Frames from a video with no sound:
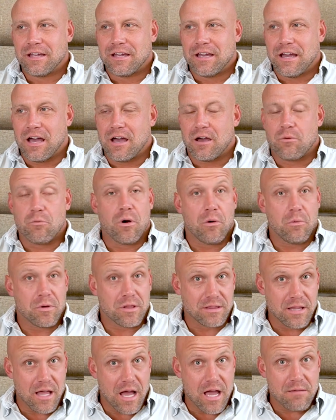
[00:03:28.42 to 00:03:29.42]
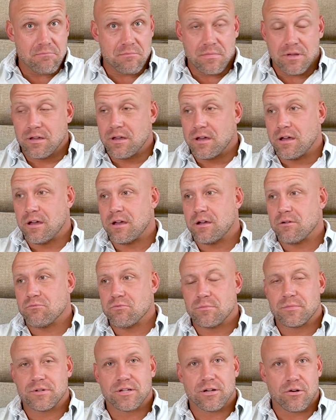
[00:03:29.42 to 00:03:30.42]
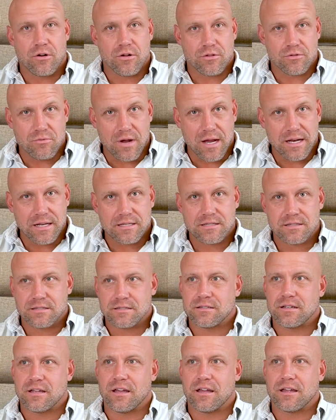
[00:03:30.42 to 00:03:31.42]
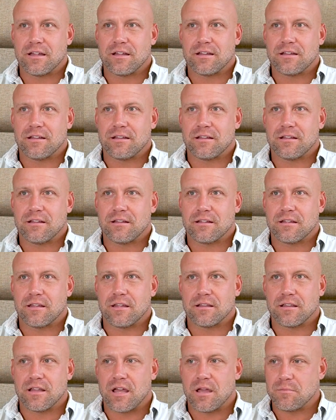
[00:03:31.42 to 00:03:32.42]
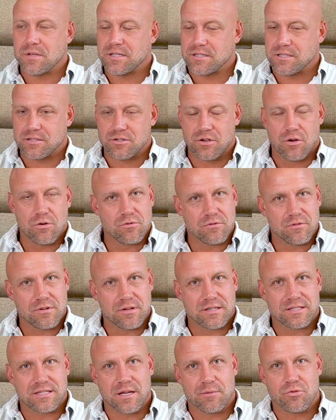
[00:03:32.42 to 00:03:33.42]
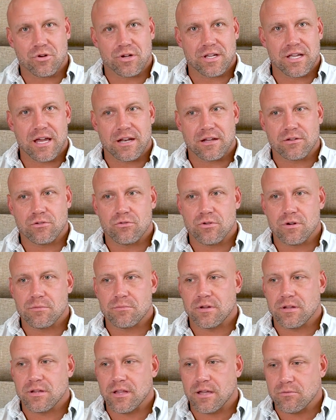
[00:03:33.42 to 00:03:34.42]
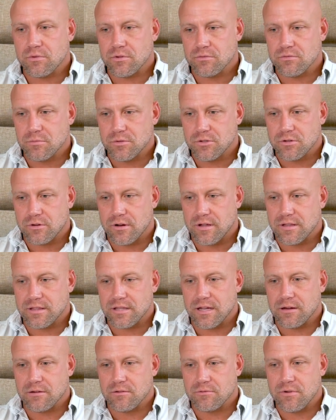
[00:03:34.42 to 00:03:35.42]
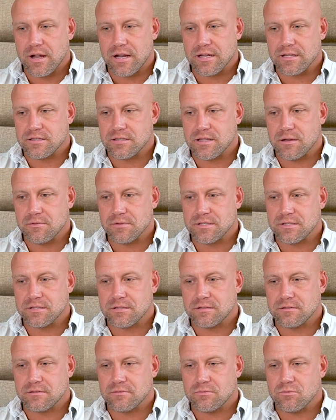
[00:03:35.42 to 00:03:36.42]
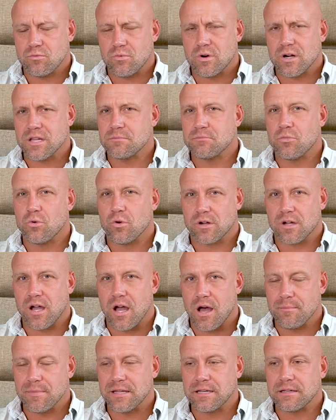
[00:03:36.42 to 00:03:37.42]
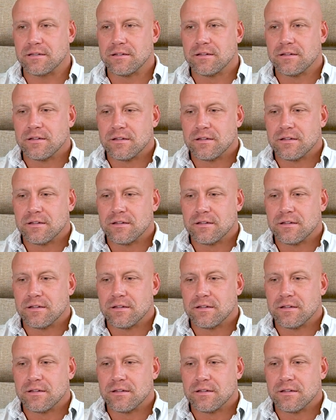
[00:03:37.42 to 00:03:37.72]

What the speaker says: Lyme, rheumatoid arthritis. Again, Lyme is its own separate category, but like with rheumatoid arthritis, that was one of the more common